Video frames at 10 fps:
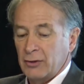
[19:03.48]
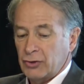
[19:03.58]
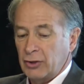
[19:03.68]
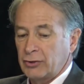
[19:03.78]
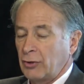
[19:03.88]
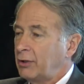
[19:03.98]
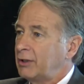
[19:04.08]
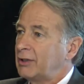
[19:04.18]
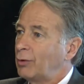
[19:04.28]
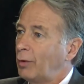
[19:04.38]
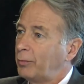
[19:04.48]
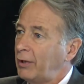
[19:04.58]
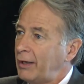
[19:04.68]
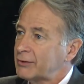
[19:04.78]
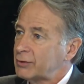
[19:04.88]
So you turn it into a
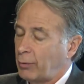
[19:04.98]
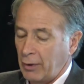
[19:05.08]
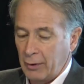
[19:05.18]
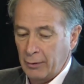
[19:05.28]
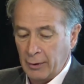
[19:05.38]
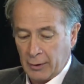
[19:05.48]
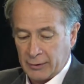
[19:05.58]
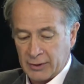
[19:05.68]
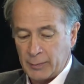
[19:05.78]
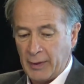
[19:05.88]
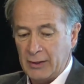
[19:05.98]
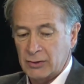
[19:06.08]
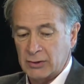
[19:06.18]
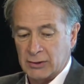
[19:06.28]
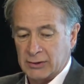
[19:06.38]
plus, where this
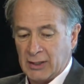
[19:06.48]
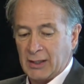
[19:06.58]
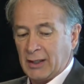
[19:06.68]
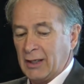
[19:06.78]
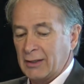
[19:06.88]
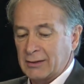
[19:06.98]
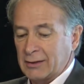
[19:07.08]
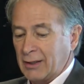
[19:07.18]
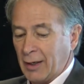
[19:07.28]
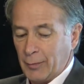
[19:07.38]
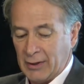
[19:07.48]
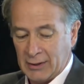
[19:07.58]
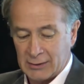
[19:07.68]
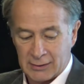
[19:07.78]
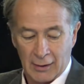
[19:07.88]
page is dedicated to
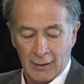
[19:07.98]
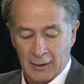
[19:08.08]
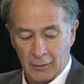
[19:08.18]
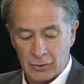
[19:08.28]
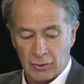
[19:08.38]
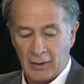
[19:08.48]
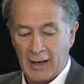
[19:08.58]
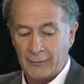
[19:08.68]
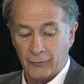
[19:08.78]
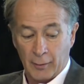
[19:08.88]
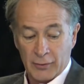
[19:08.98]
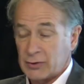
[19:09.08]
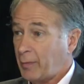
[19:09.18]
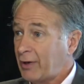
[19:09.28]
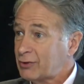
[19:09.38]
diabetes. Here's your ad from the
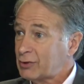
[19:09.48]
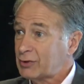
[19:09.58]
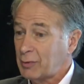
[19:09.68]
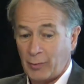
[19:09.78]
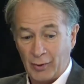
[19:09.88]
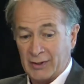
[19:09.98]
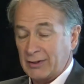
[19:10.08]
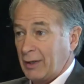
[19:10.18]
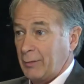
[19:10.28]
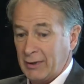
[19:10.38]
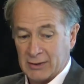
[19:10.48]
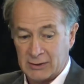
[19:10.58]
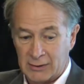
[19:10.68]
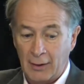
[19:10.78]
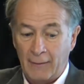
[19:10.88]
sponsors supporting
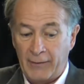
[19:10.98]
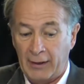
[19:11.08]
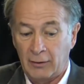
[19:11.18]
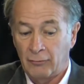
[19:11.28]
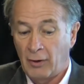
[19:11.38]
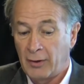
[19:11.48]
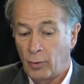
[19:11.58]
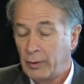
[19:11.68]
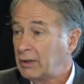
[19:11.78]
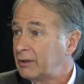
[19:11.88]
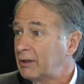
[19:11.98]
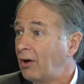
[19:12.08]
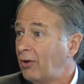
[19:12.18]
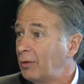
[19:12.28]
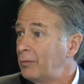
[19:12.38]
diabetes. They can run a weekly
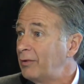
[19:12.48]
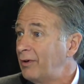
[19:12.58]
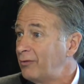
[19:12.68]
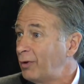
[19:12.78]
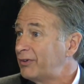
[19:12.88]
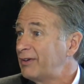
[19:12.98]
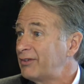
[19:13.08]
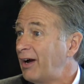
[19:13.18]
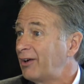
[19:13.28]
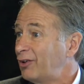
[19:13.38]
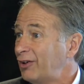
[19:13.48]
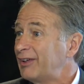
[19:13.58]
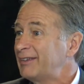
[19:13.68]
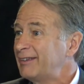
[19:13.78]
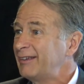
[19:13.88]
column of what they've got
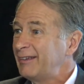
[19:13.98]
cooking.